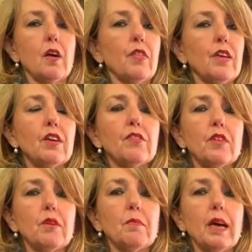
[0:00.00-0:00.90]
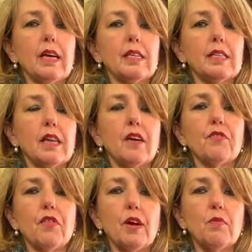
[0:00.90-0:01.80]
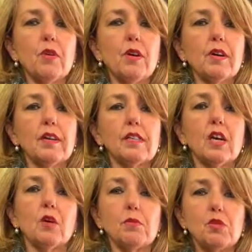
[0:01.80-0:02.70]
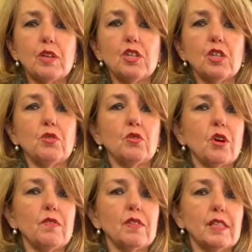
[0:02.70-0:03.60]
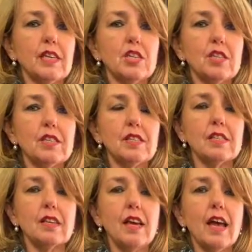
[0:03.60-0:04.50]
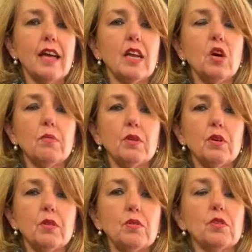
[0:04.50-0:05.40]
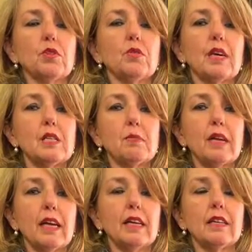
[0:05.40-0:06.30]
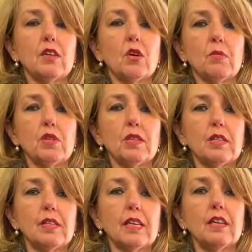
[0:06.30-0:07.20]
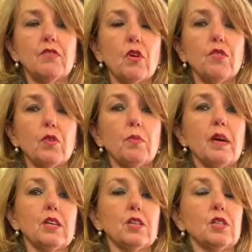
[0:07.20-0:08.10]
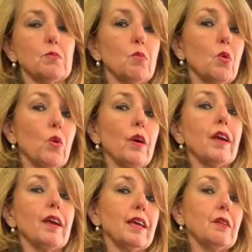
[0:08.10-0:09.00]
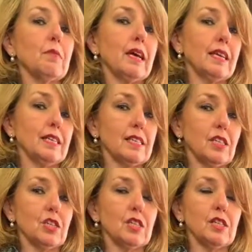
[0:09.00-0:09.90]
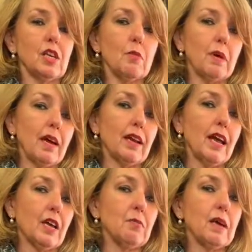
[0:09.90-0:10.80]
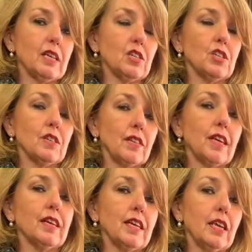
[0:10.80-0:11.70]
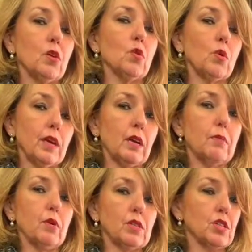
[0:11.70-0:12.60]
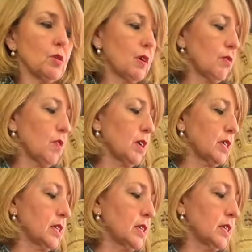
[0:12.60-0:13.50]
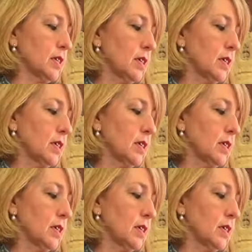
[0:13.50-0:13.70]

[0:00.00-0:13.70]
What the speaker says: Think of them as a framework to help structure your conversations and help you to explain the options and involve your patients more in making decisions about how to manage their knee or hip osteoarthritis.